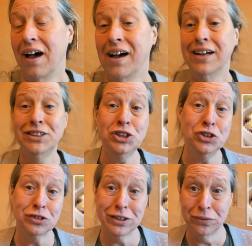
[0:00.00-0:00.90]
I just
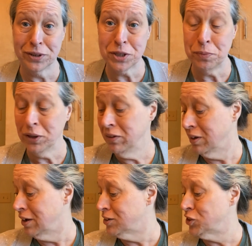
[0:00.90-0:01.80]
tried a recipe that
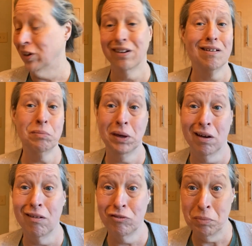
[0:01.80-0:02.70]
actually got me
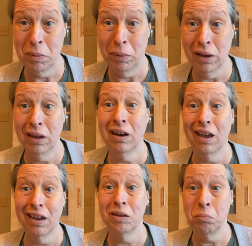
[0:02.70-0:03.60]
off my butt
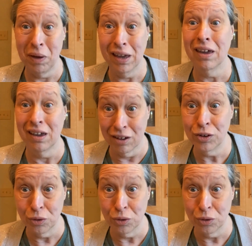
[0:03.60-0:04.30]
and making a new